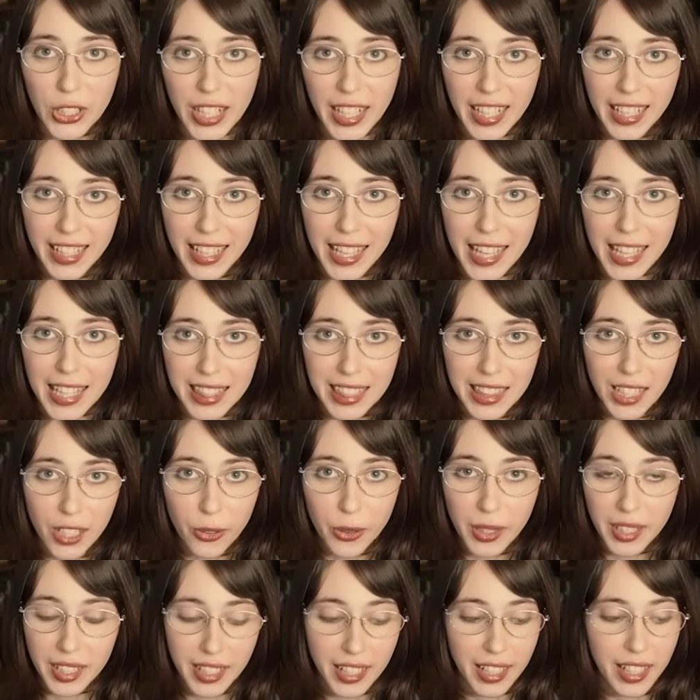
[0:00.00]
right, hello
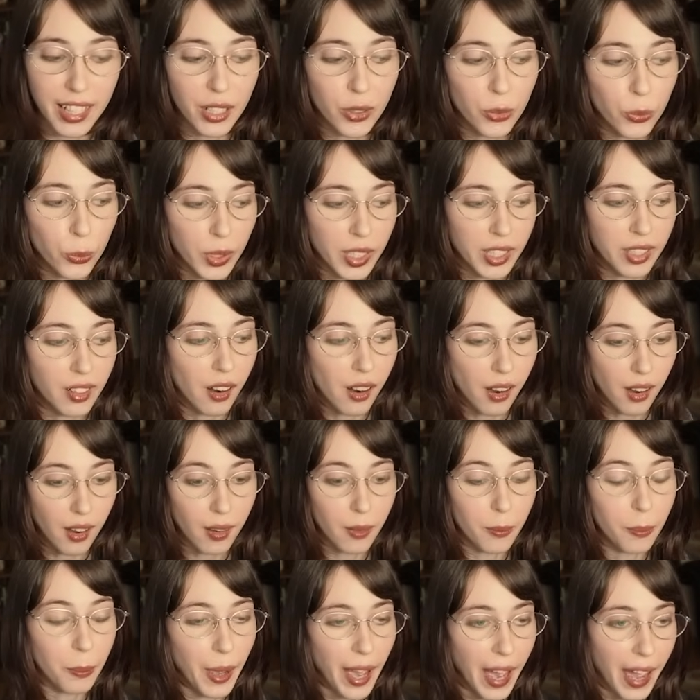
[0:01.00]
again. We
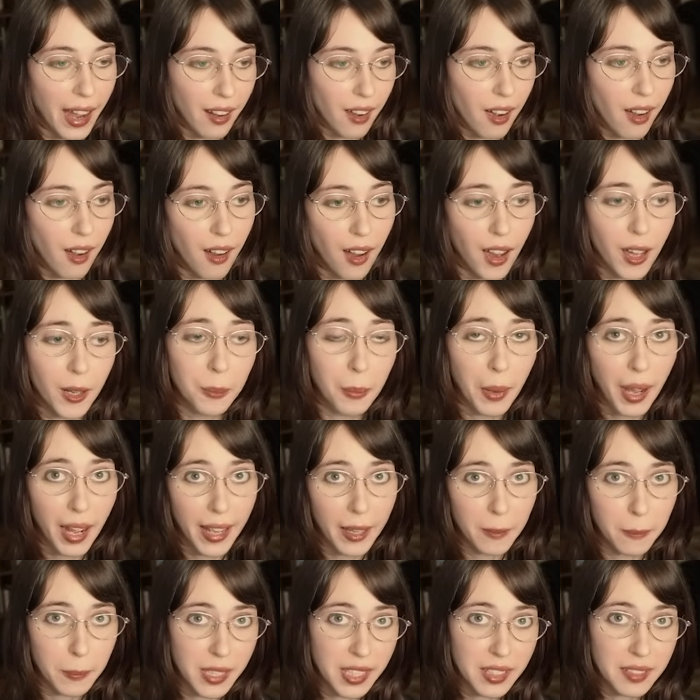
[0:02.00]
are back on
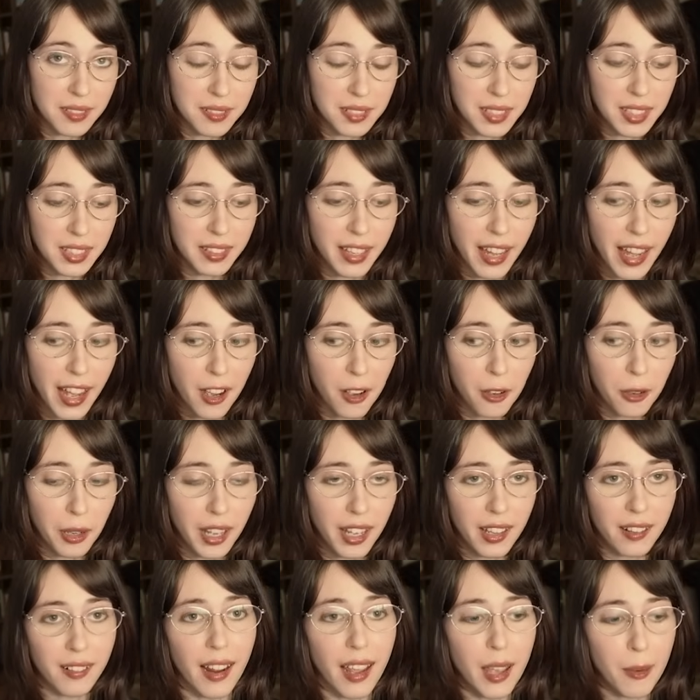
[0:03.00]
my PC now,
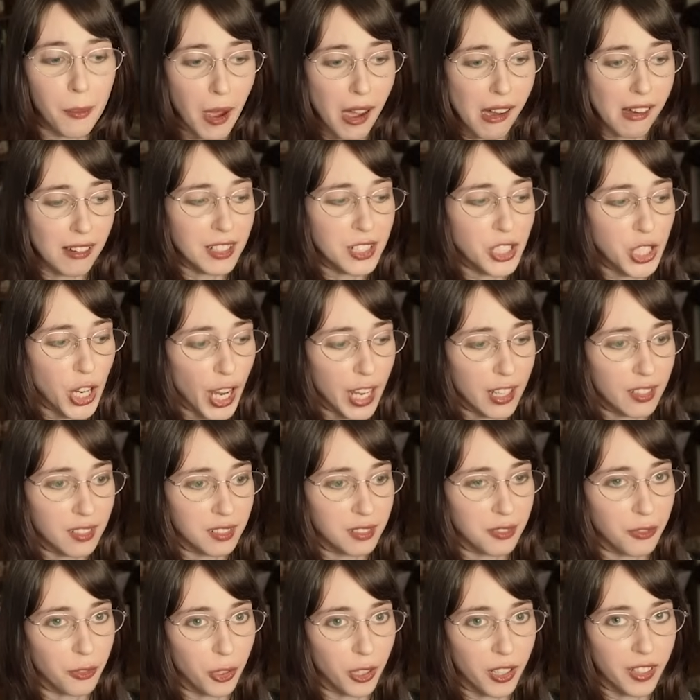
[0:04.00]
and I apologize
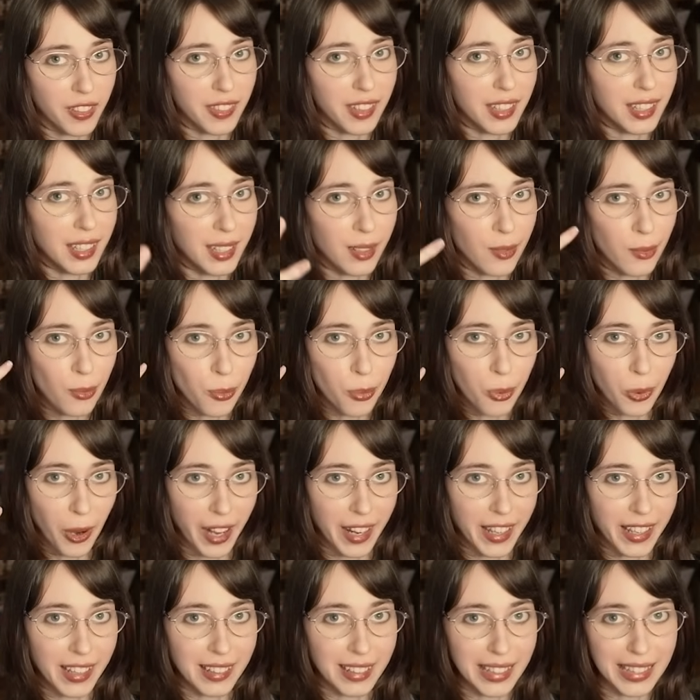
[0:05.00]
for the
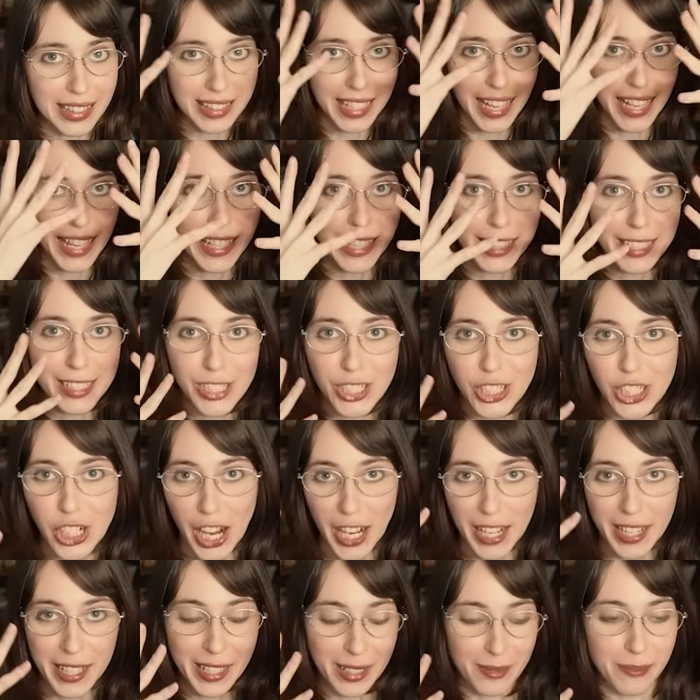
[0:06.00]
bright light
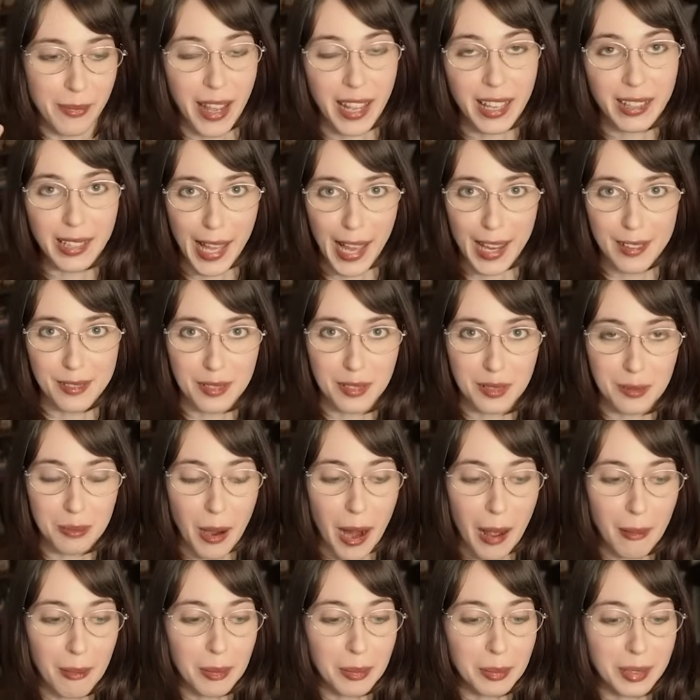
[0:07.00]
shining in my glasses.
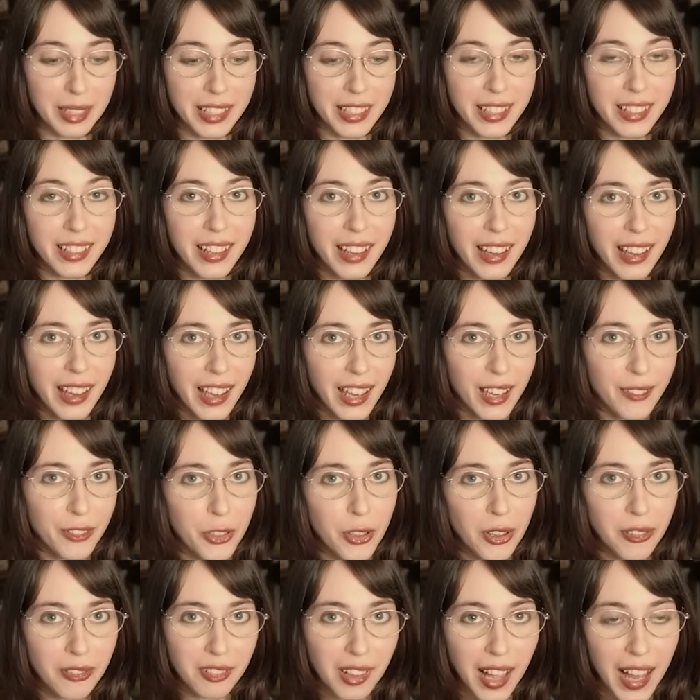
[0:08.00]
Probably, if you
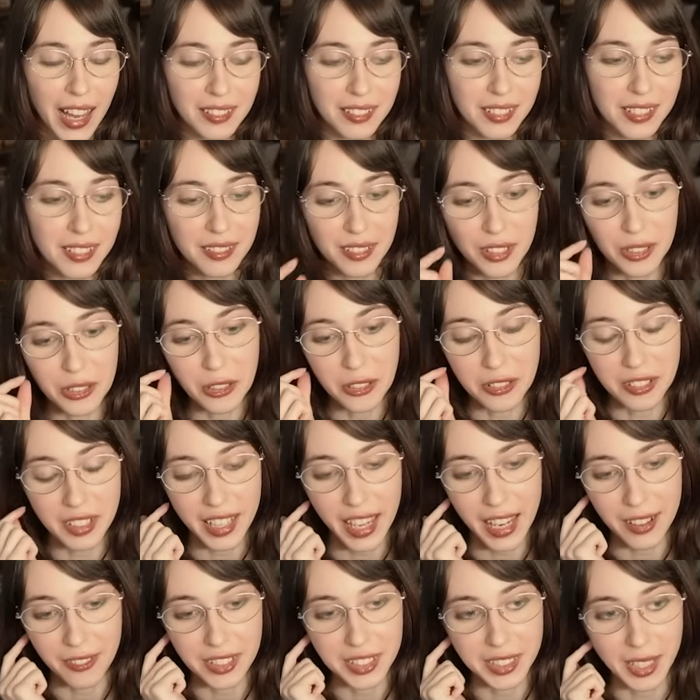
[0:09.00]
have glasses, you know that
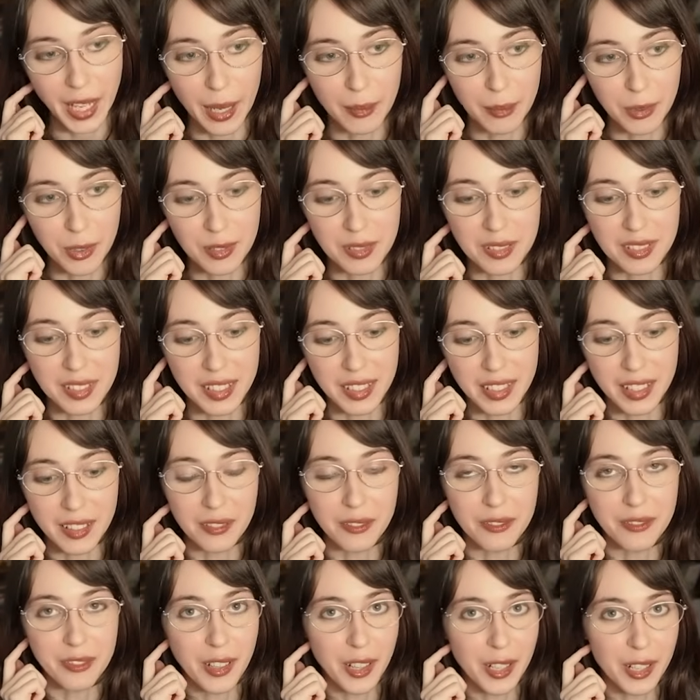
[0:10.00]
every time you sit
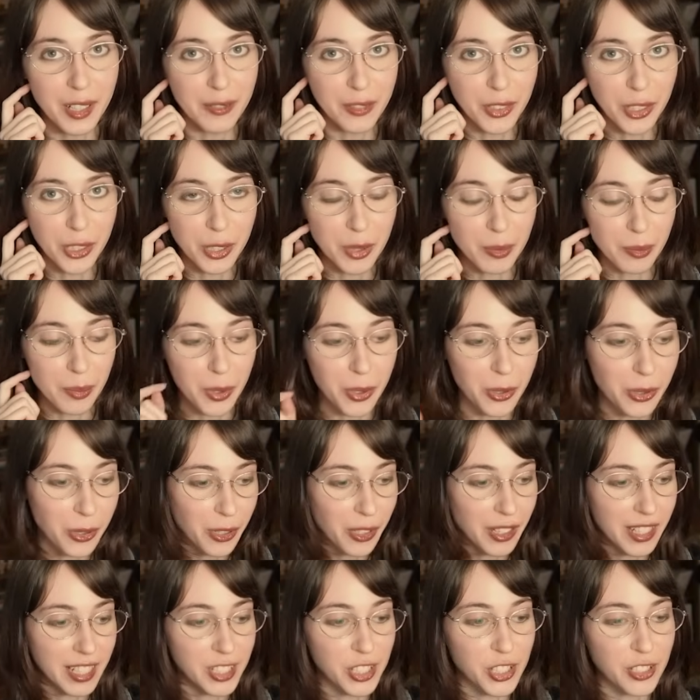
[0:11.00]
in front of your
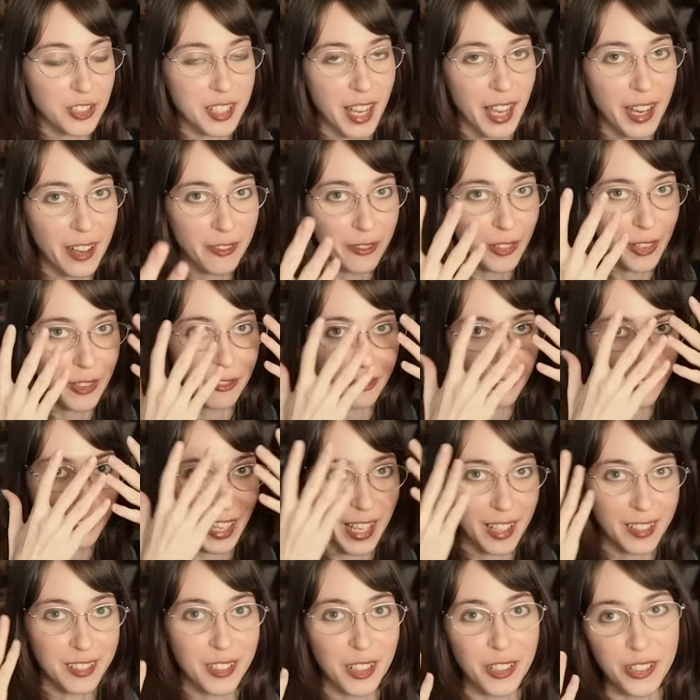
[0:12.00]
computer, it just kind of
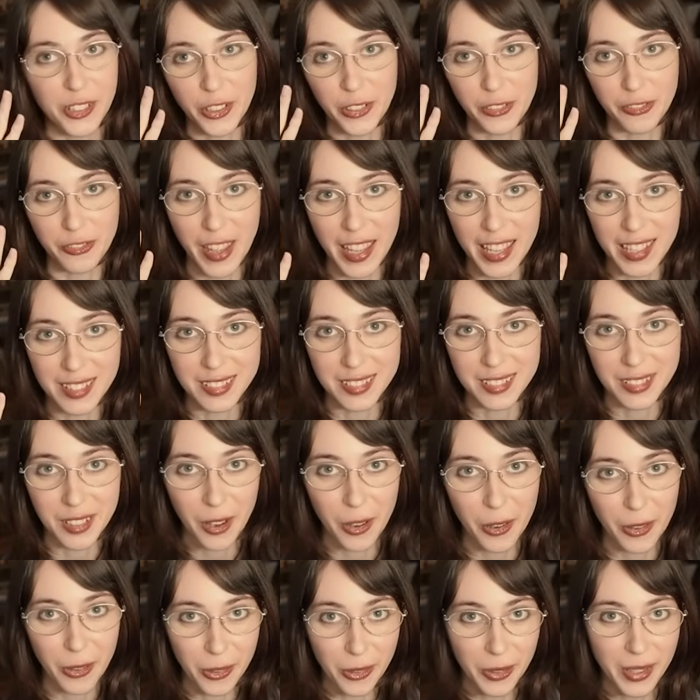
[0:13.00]
reflects on your face,
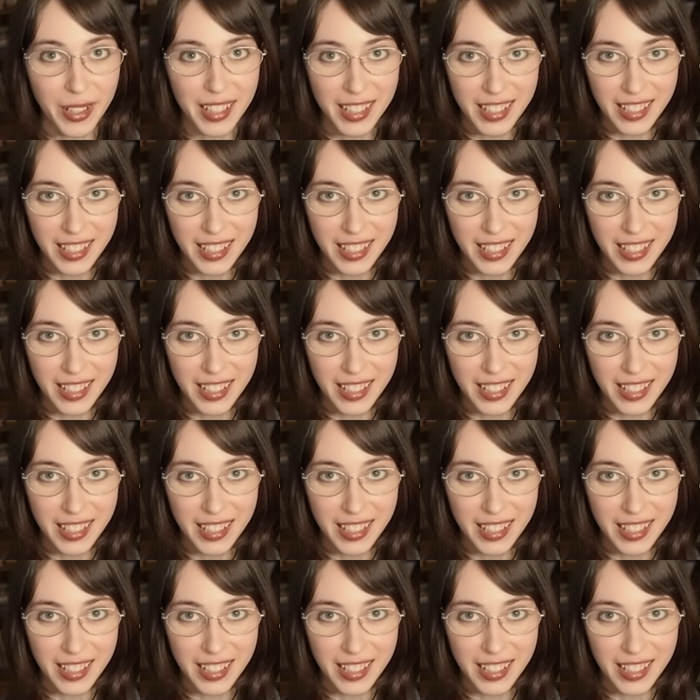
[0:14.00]
so